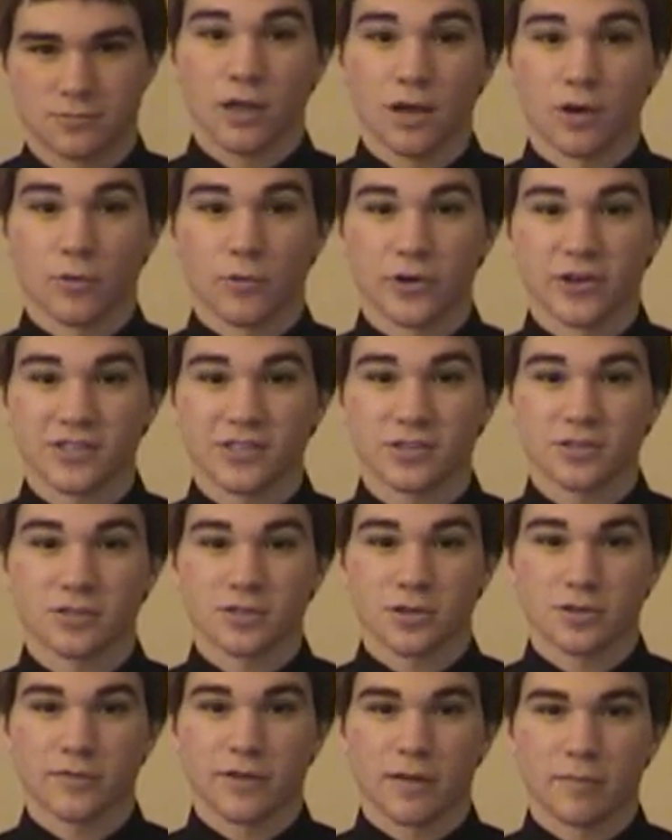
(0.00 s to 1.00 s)
In a recent
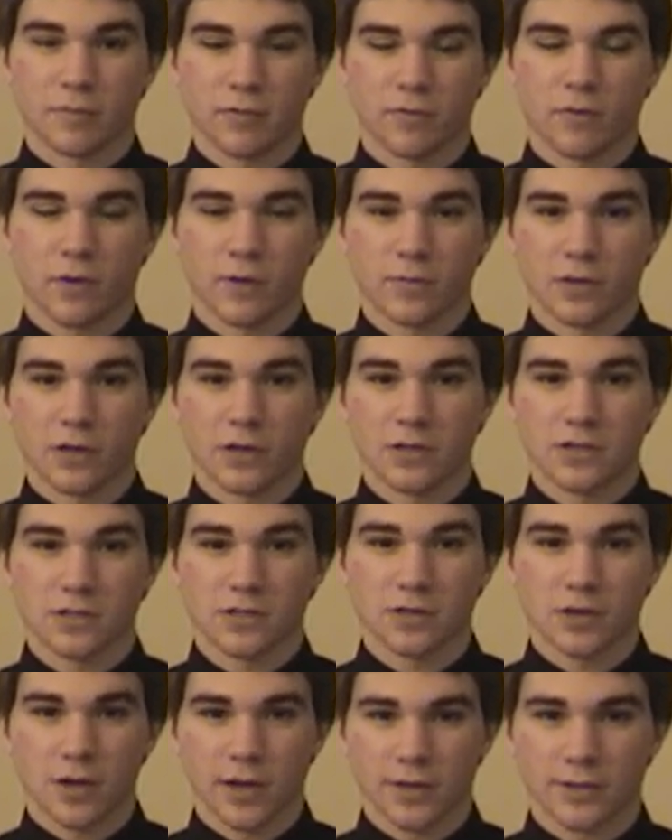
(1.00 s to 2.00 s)
survey performed at
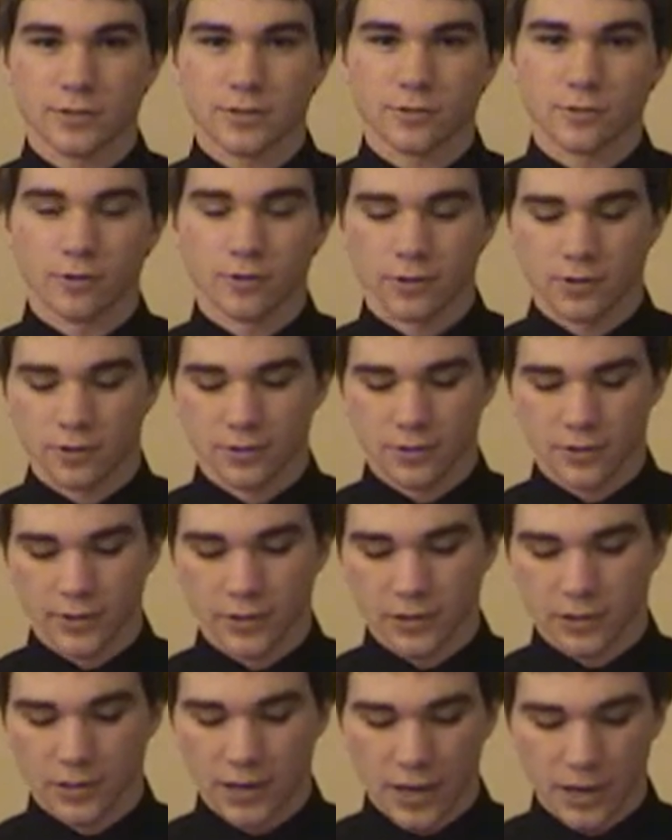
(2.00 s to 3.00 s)
Niskayuna High School,
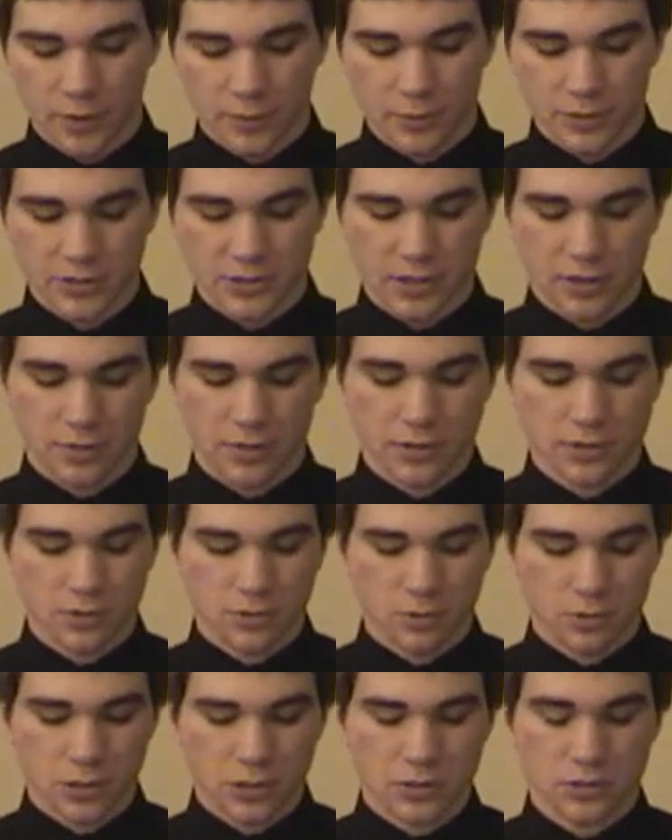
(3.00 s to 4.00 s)
nearly 90% of the
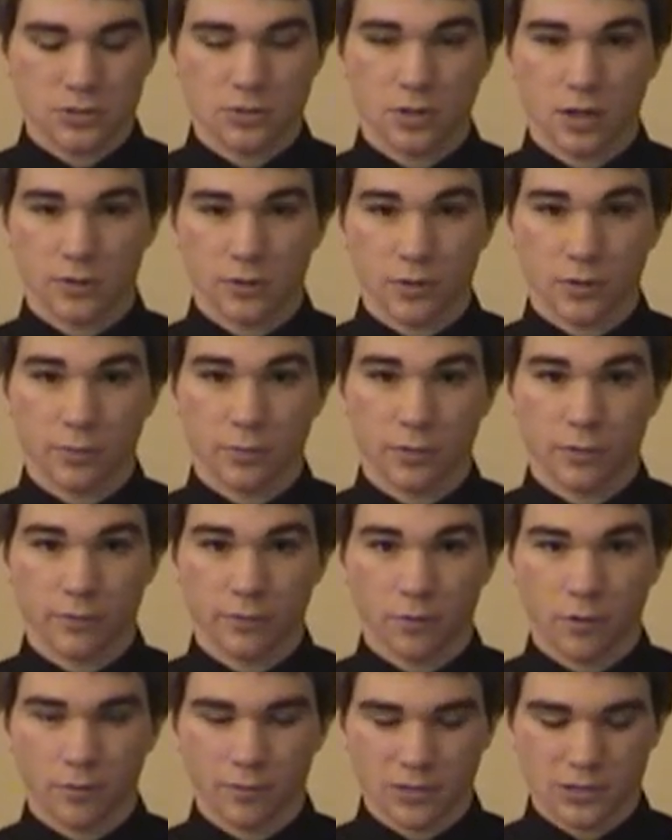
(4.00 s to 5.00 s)
students thought that the
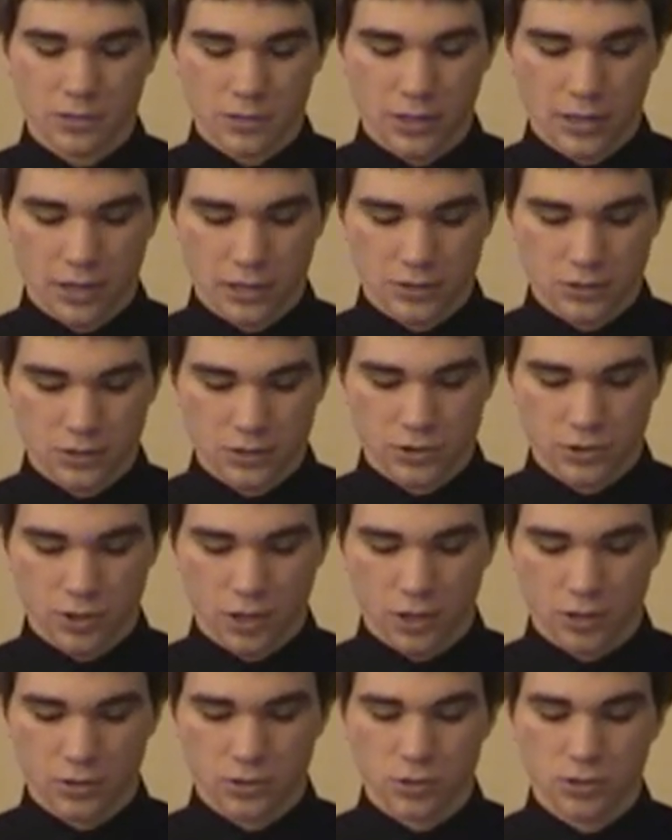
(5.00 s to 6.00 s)
performance-enhancing
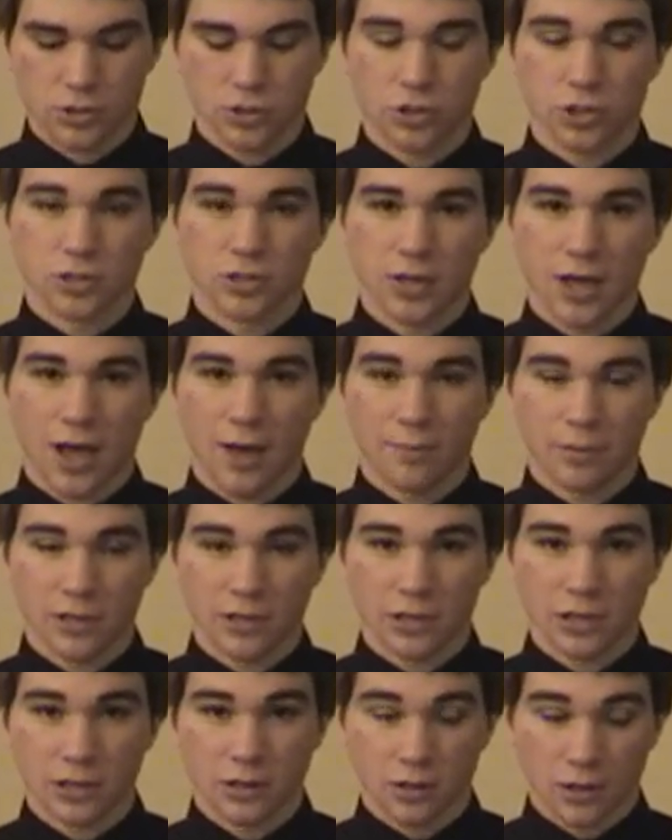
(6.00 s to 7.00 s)
drugs should not be
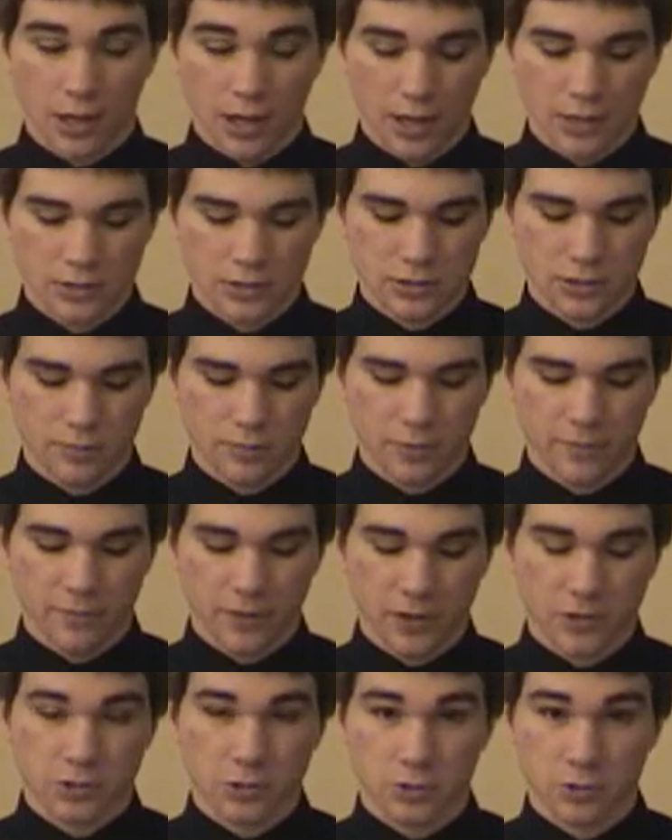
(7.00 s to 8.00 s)
legalized in
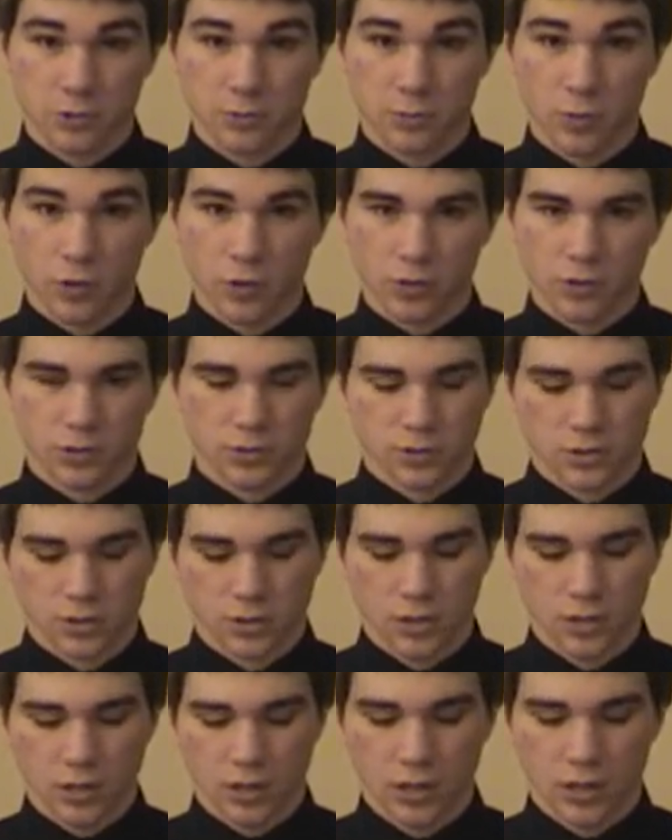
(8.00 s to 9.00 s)
professional sports.
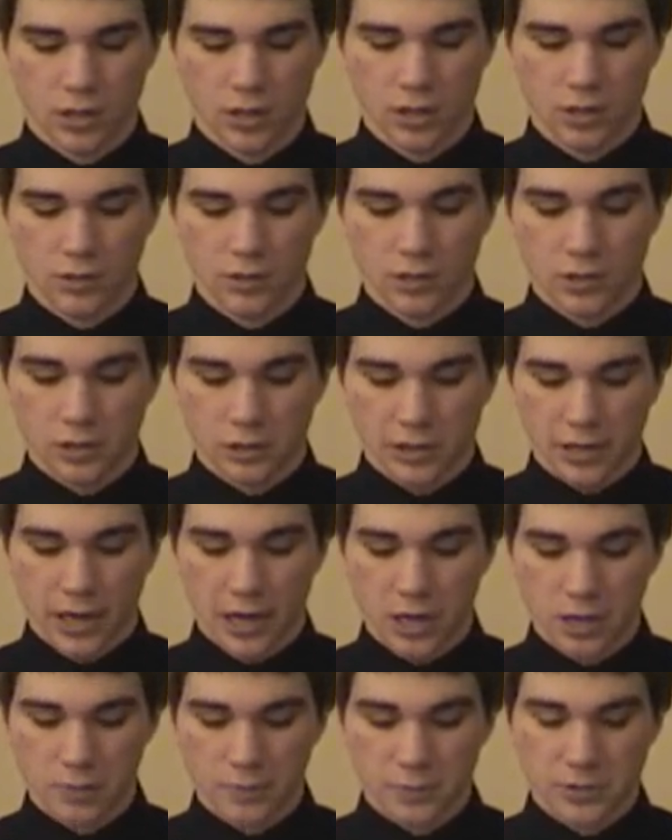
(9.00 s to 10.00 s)
Nearly
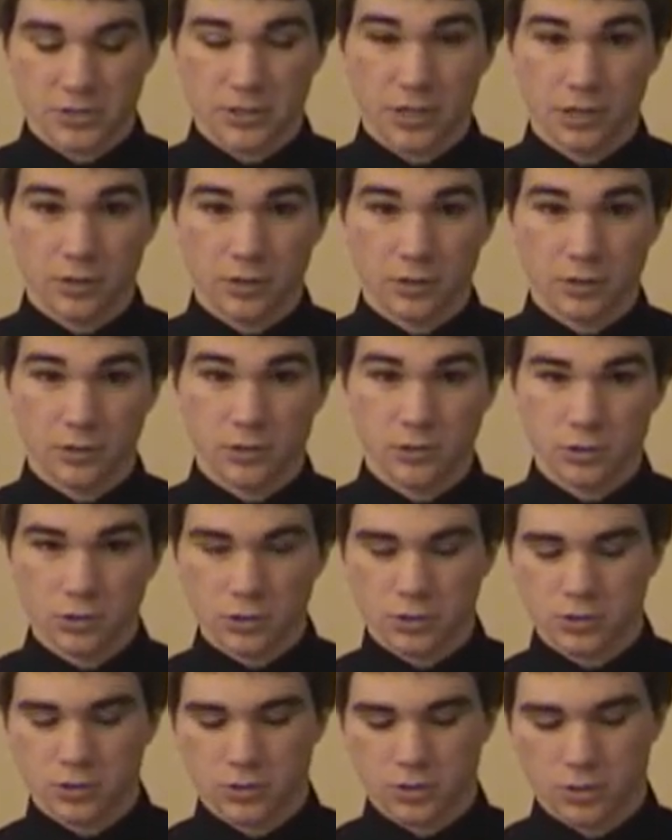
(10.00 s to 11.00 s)
80% of those
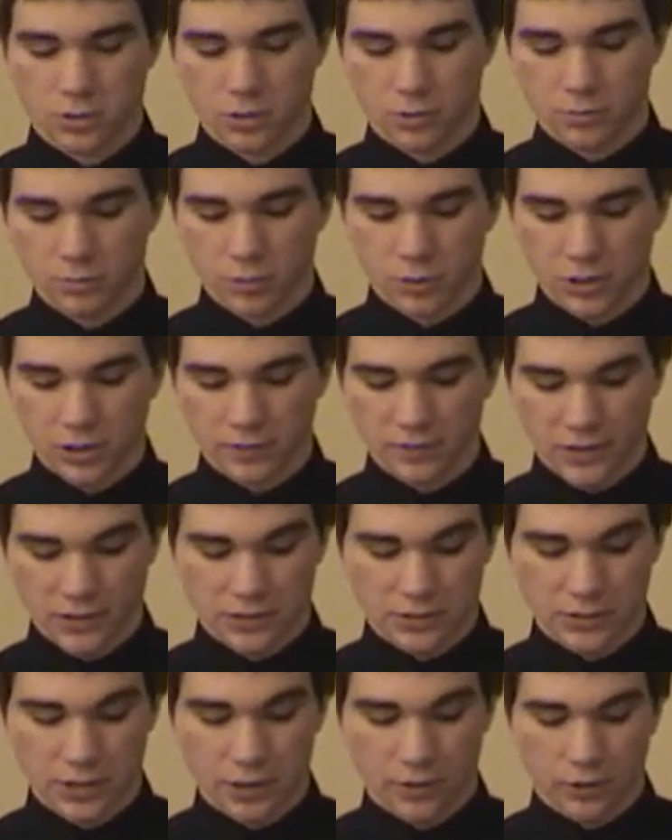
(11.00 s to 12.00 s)
students believe that
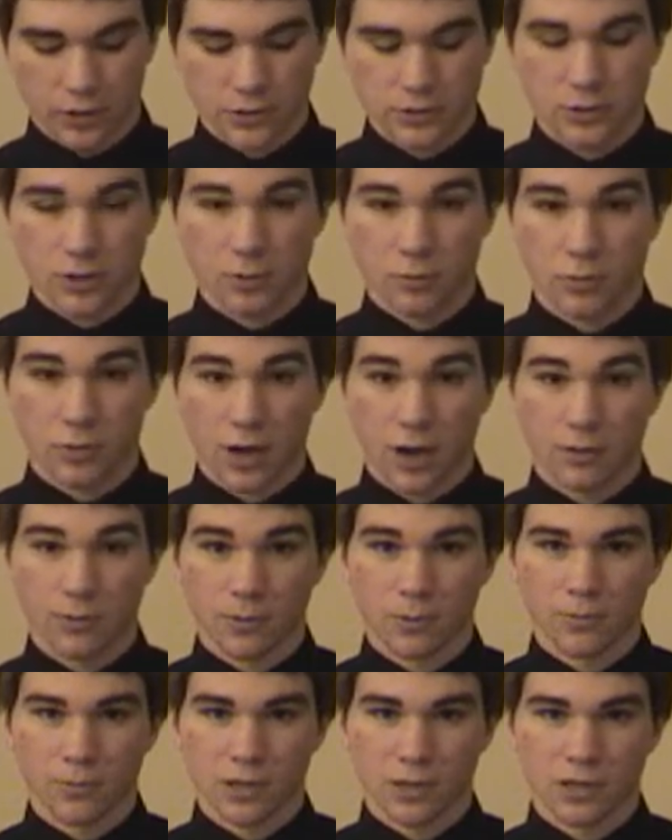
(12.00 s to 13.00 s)
steroids are a
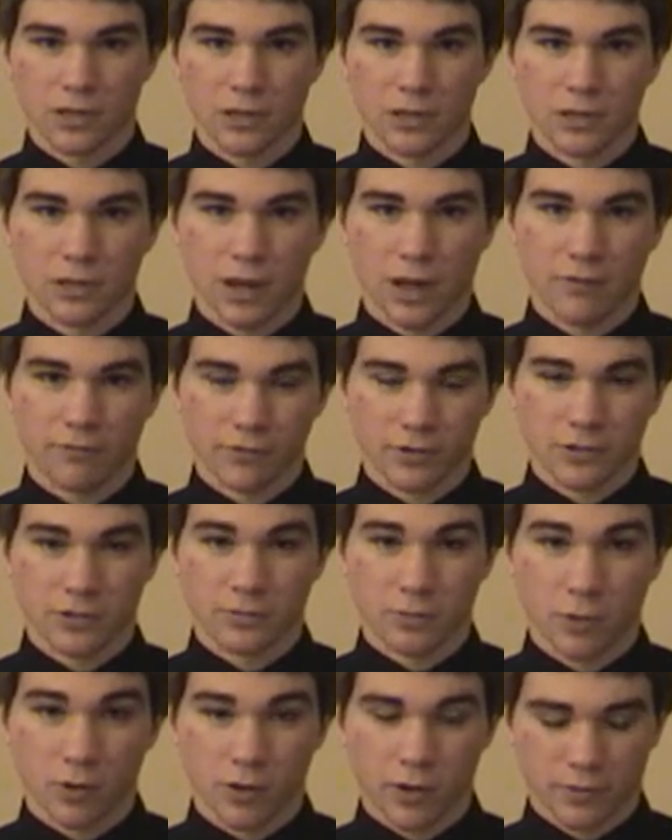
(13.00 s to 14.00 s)
problem in every
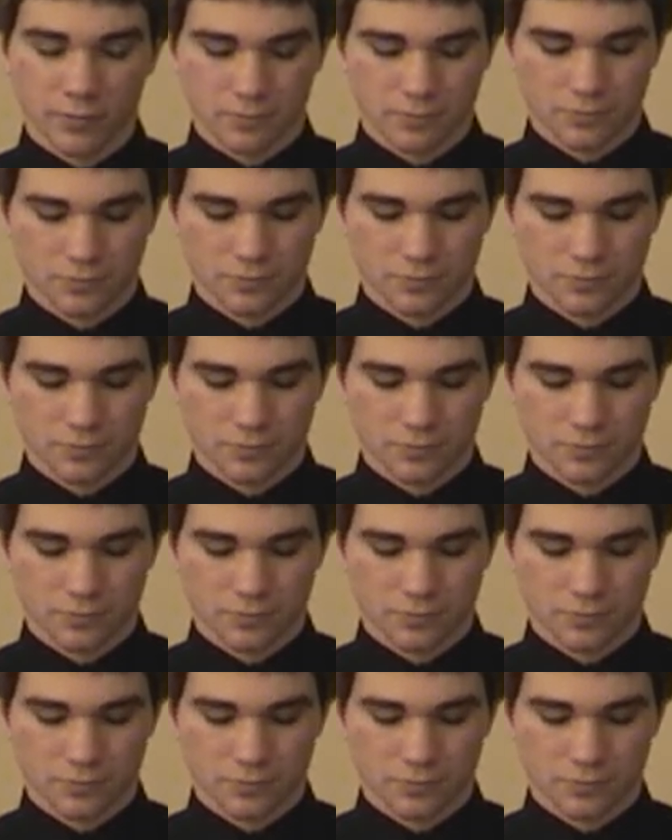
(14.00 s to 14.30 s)
sport.